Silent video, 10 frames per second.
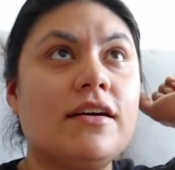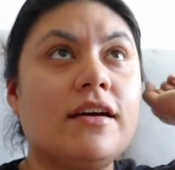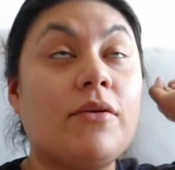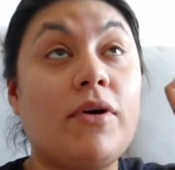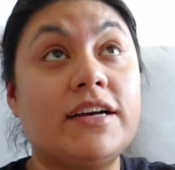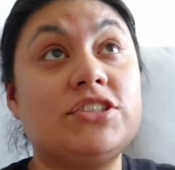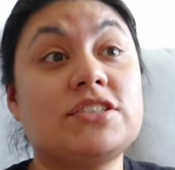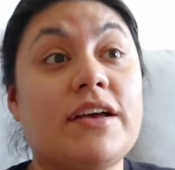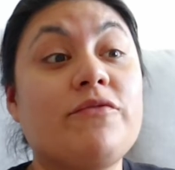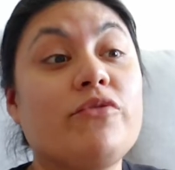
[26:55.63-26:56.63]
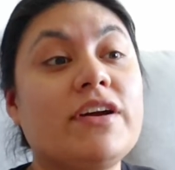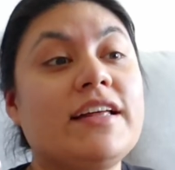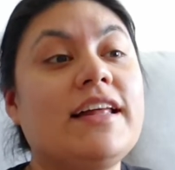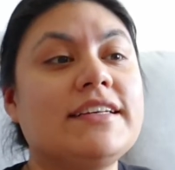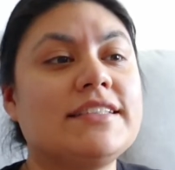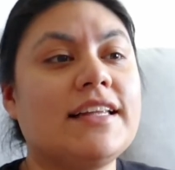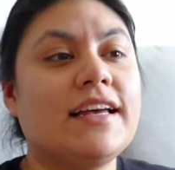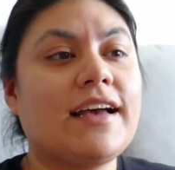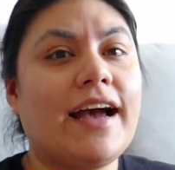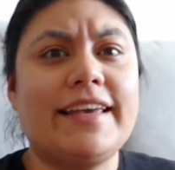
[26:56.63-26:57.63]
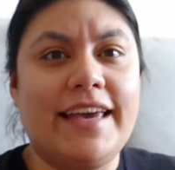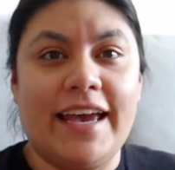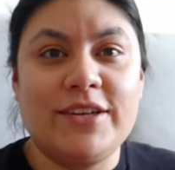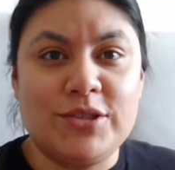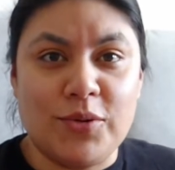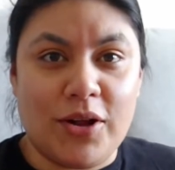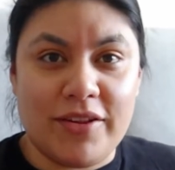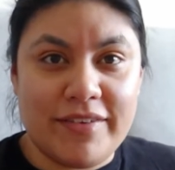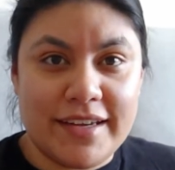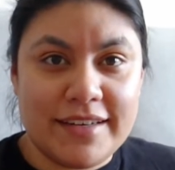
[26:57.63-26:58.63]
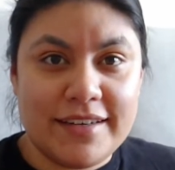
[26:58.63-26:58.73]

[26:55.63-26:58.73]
well, I've realized that like I can do all of it.